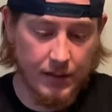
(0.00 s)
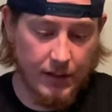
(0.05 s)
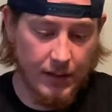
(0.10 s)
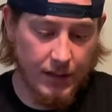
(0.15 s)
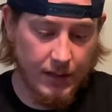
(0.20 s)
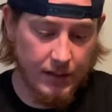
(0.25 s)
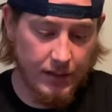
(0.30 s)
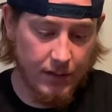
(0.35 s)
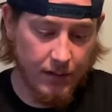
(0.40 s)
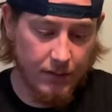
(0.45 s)

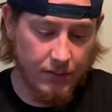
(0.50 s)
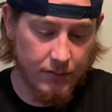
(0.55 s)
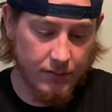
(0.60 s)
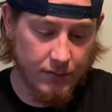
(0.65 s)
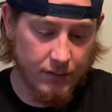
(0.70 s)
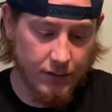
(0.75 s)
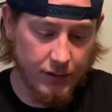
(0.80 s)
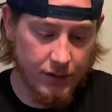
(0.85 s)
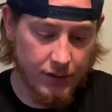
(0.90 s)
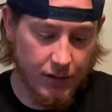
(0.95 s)
They don't
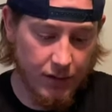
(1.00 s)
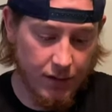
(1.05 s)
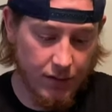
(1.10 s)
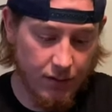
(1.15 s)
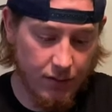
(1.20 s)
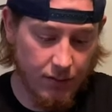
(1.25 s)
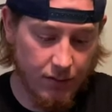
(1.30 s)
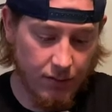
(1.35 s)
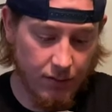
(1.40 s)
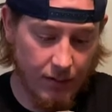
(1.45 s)

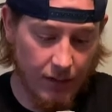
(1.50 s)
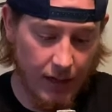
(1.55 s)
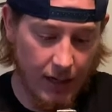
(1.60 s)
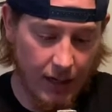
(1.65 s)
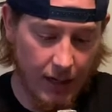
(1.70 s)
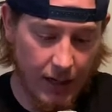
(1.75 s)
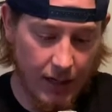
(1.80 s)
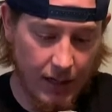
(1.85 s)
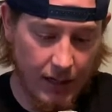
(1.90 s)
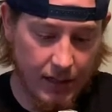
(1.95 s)
show
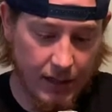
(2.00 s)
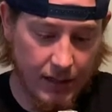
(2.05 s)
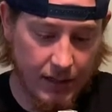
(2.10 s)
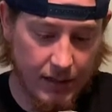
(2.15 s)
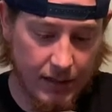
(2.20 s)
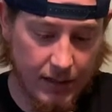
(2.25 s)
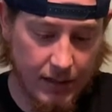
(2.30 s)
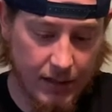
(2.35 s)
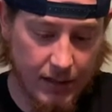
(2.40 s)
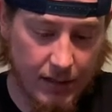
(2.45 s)

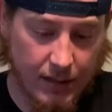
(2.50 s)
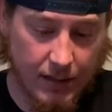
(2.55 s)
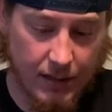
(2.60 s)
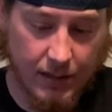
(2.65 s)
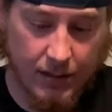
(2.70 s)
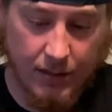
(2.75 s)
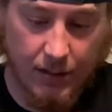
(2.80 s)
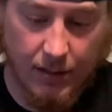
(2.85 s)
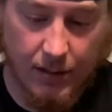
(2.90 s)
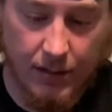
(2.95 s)

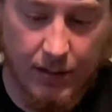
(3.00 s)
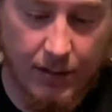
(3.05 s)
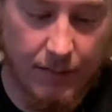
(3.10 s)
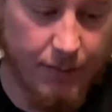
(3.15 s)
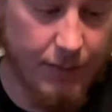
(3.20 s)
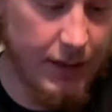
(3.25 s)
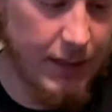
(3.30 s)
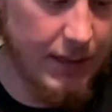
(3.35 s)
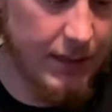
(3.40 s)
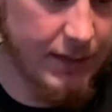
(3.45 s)
anything on the
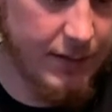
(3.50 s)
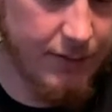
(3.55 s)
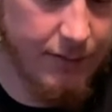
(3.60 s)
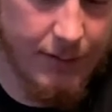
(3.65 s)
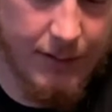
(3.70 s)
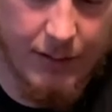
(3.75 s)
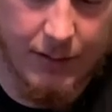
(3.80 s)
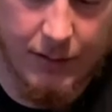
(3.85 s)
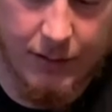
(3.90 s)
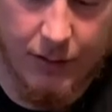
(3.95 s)
box
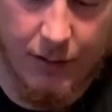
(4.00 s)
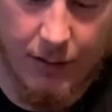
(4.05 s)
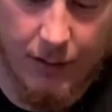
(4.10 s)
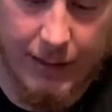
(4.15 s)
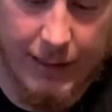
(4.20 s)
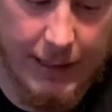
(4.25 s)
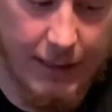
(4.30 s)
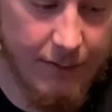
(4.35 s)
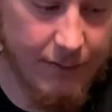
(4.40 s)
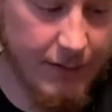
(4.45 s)
with the shark
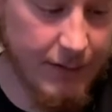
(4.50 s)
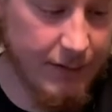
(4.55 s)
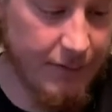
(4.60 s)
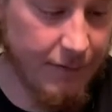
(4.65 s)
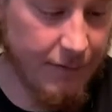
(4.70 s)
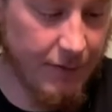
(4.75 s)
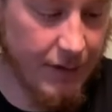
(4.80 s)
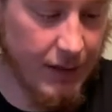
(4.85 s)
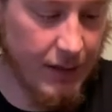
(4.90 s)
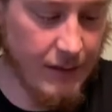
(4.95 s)
having a
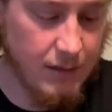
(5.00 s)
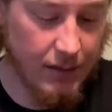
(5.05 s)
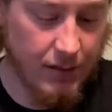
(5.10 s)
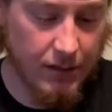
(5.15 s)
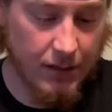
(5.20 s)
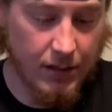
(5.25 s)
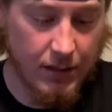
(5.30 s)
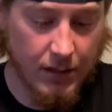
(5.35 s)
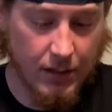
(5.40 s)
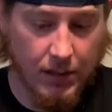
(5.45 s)
fin.
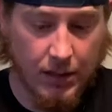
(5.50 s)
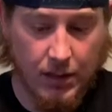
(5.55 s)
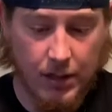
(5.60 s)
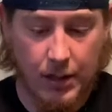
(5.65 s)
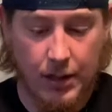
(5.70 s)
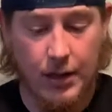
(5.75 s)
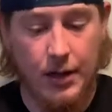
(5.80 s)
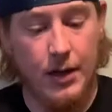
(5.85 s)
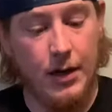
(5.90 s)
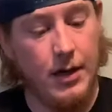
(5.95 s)

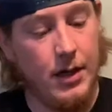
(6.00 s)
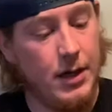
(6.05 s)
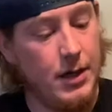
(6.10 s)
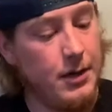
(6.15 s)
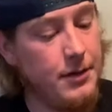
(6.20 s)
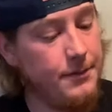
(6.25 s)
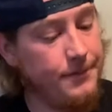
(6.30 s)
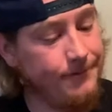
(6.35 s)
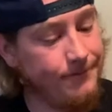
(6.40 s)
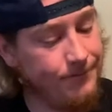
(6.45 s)

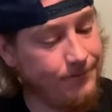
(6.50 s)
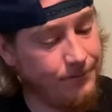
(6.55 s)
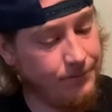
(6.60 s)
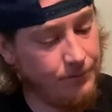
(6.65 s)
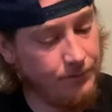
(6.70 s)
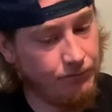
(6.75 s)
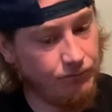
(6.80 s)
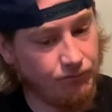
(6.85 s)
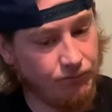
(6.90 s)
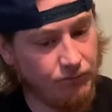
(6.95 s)
Um,
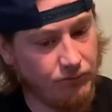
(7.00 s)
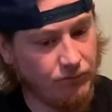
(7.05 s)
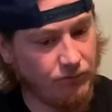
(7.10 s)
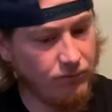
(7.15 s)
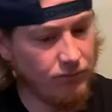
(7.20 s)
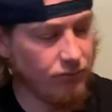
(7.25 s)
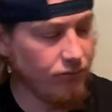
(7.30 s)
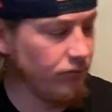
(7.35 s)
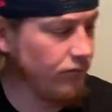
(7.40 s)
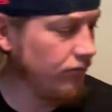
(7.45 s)

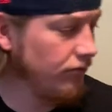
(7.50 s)
and